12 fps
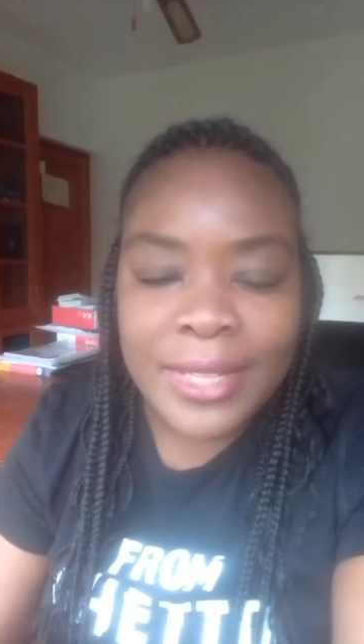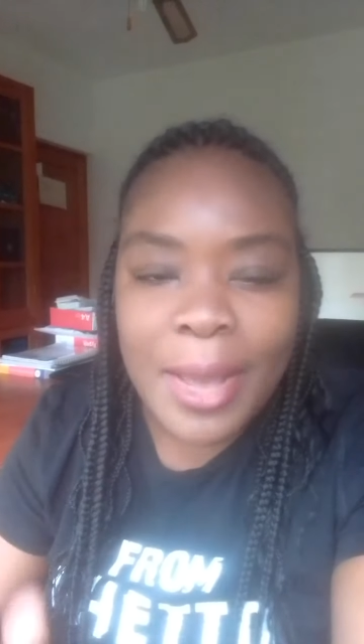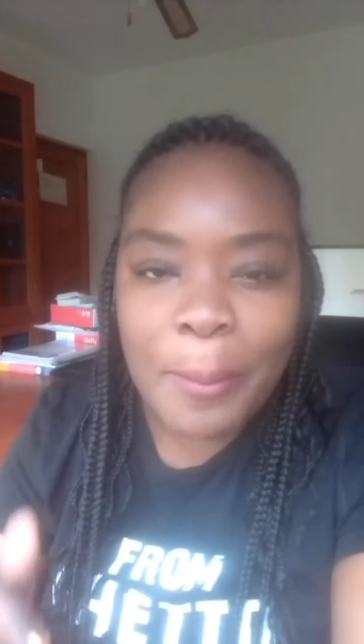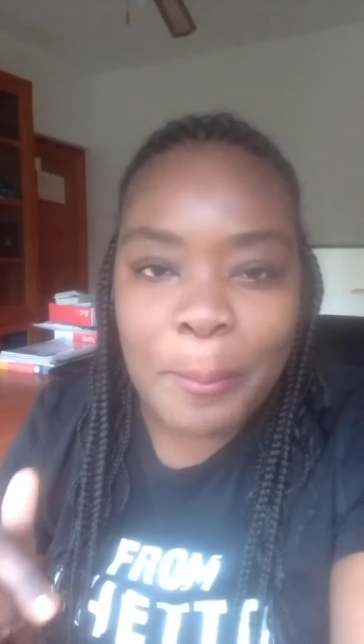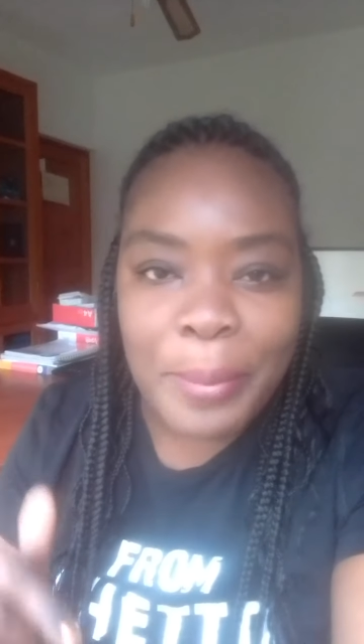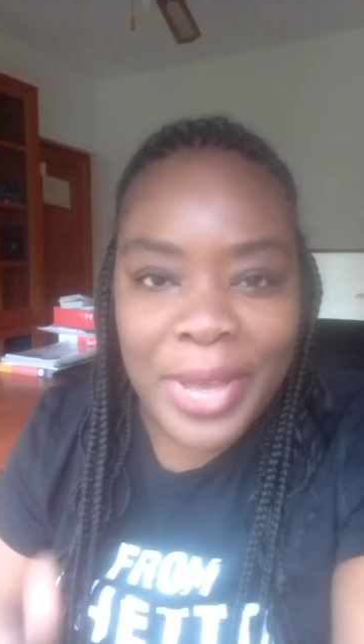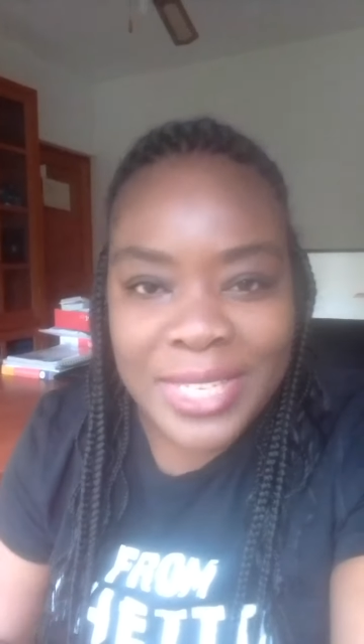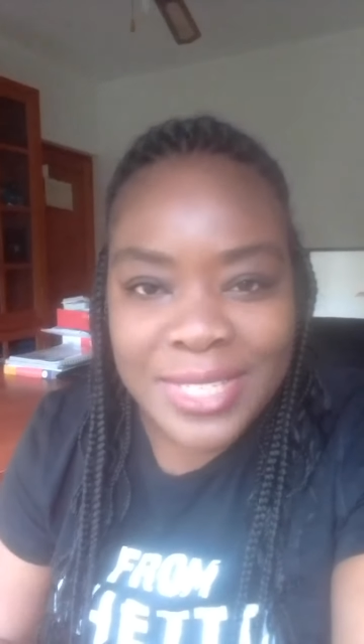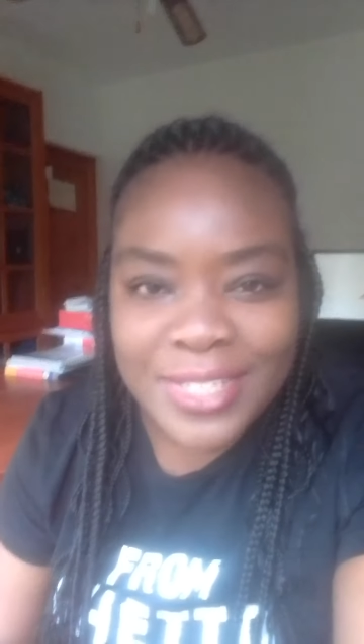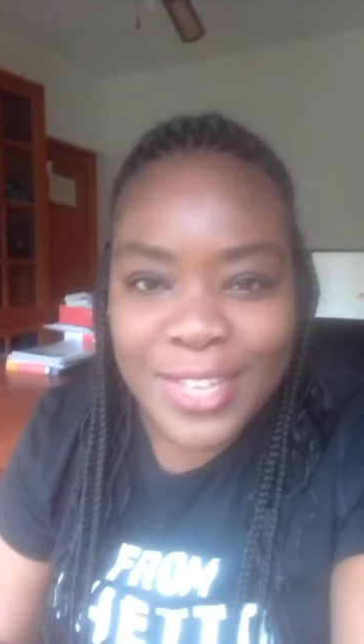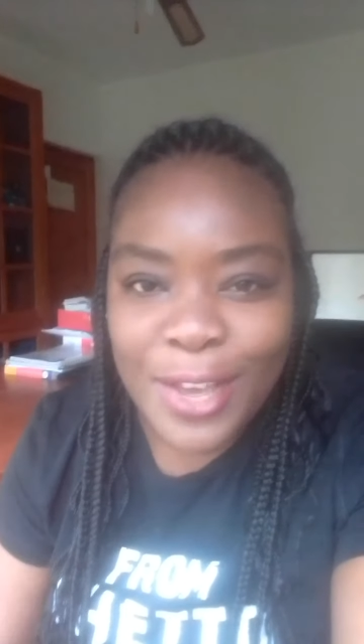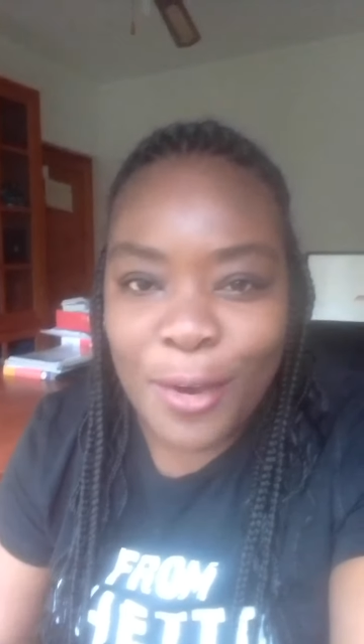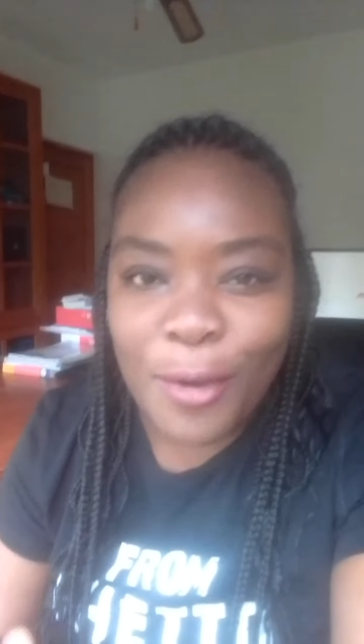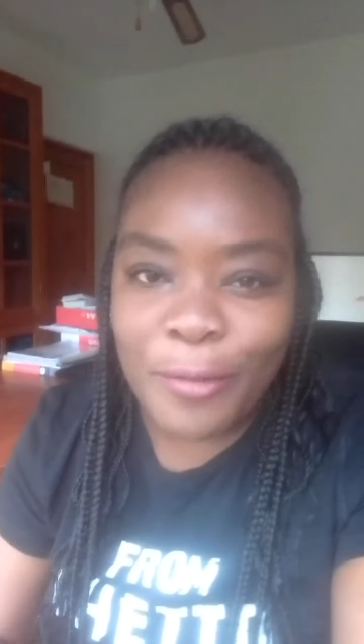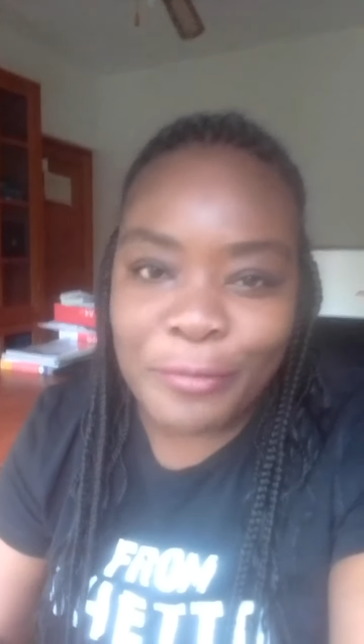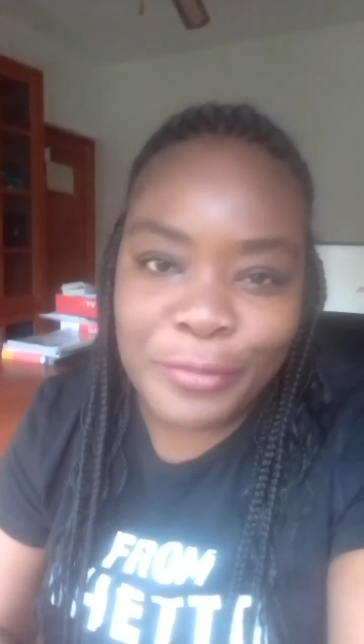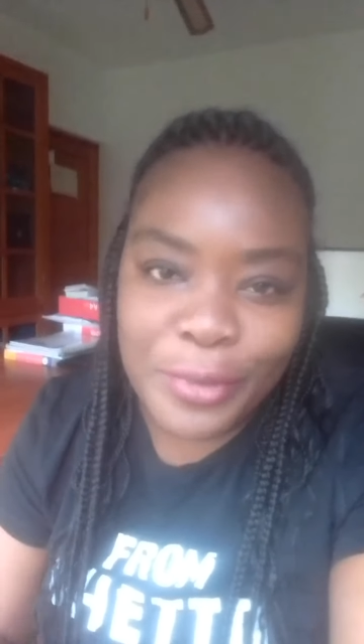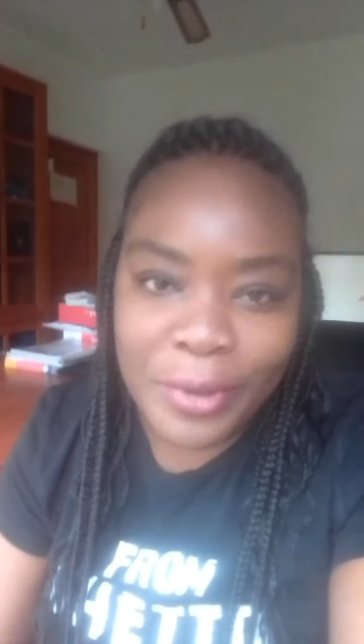the best year
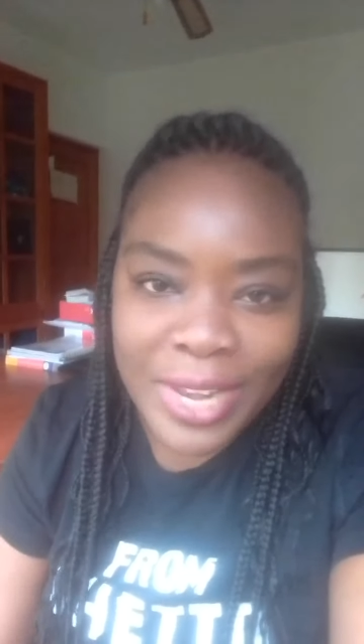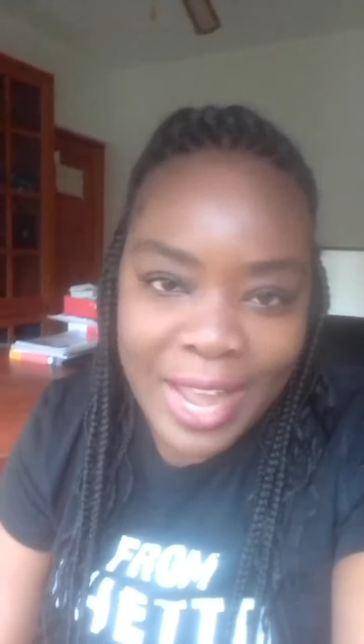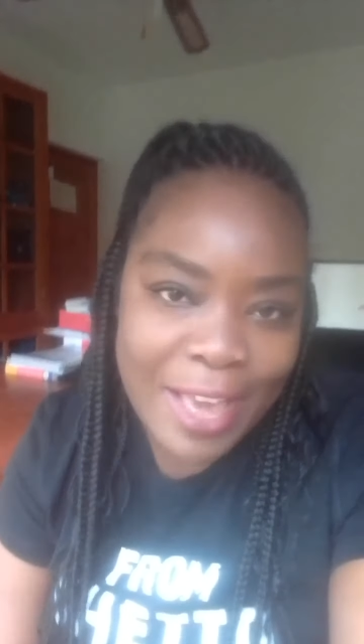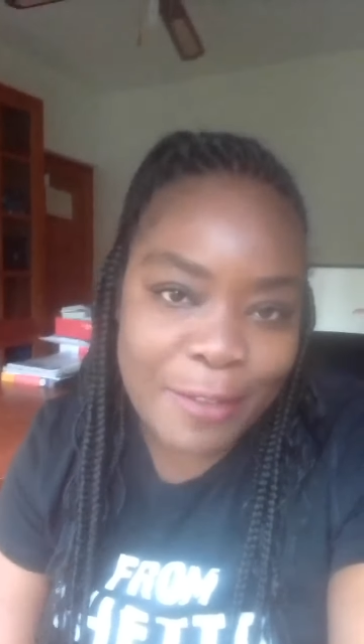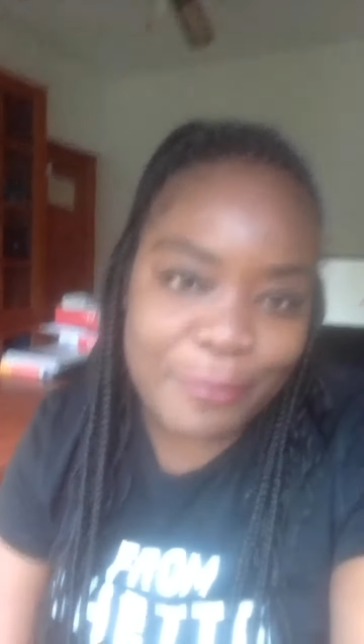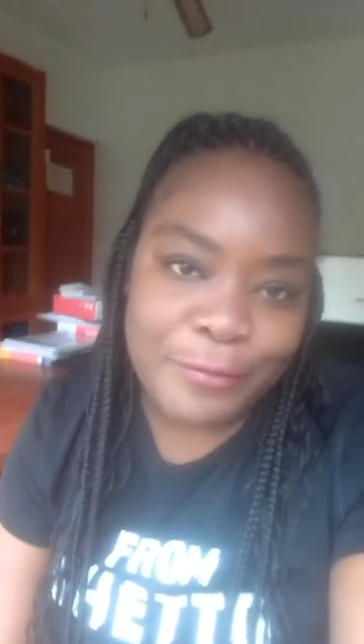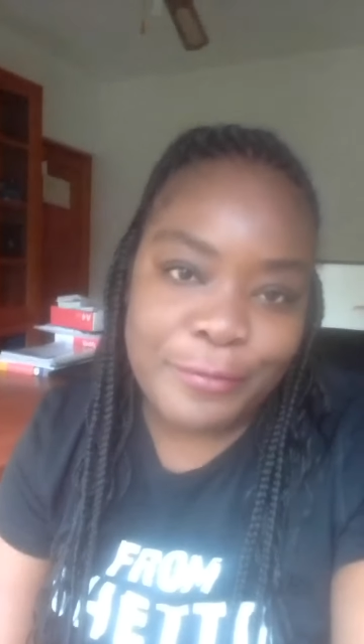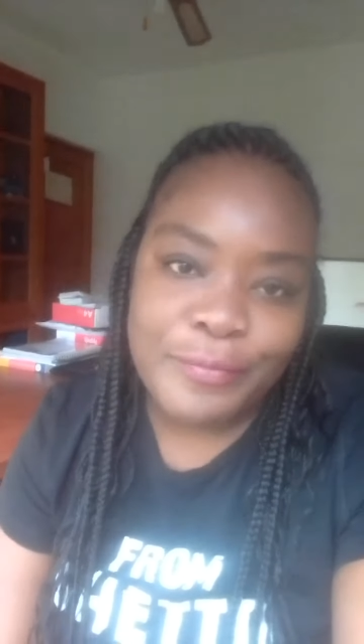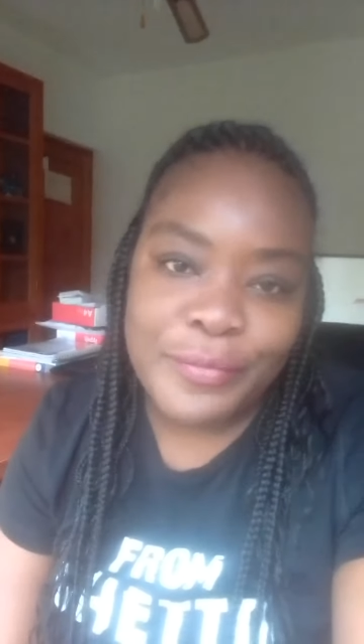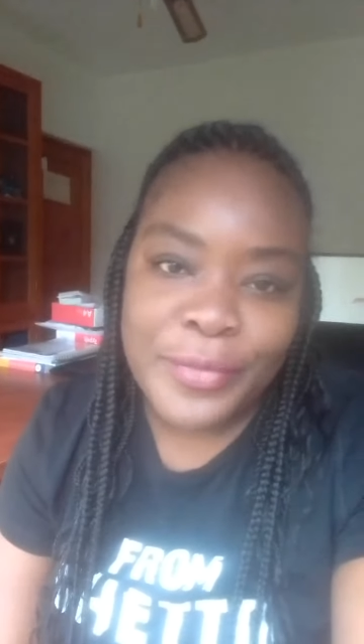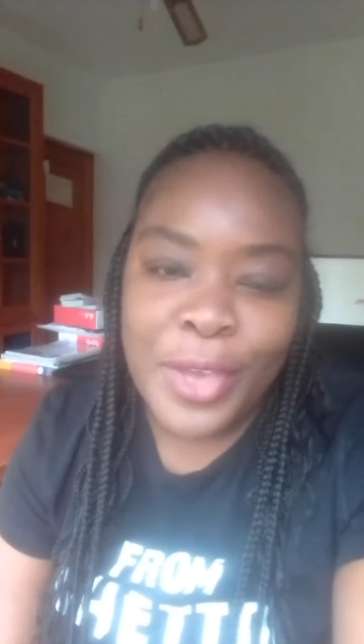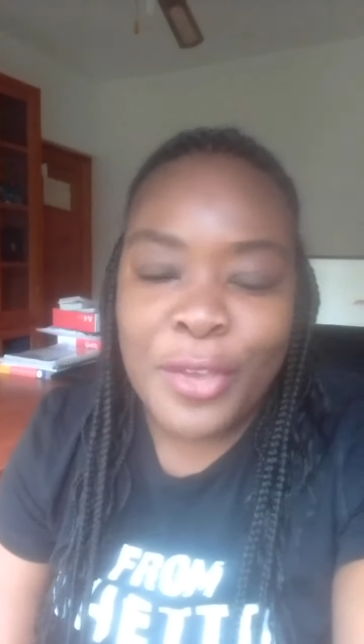of your life.